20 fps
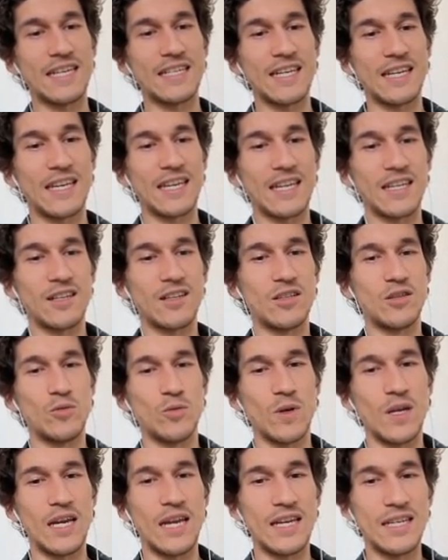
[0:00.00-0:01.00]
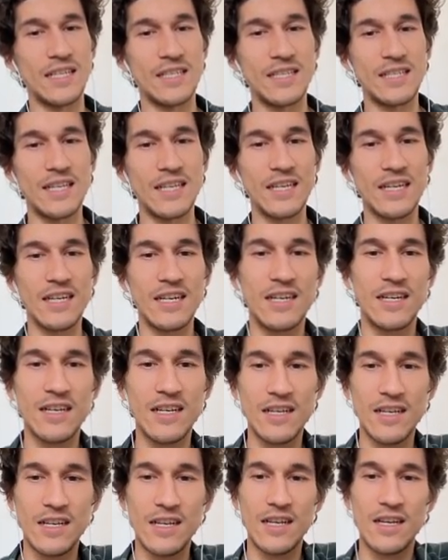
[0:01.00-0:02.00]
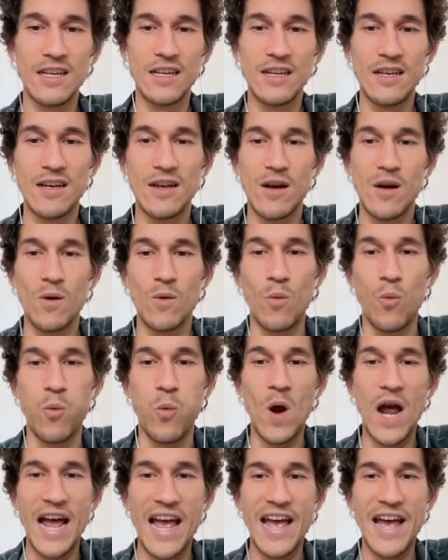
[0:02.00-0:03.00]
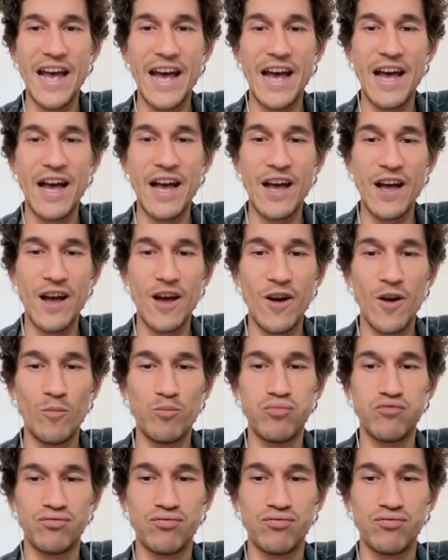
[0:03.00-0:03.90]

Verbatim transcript: I cannot do anything. Wow.